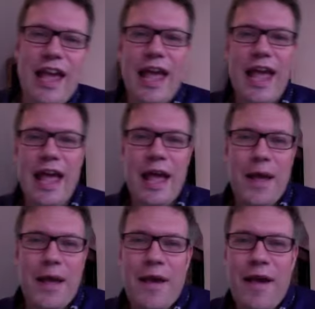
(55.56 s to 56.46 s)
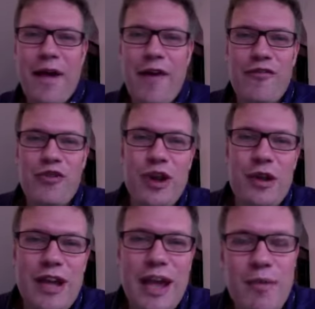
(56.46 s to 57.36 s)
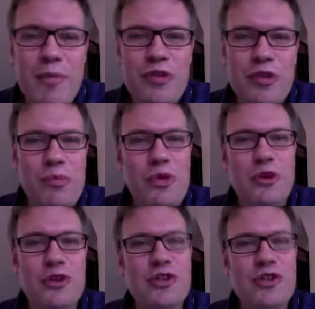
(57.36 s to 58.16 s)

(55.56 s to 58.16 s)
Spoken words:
after I came up with the model.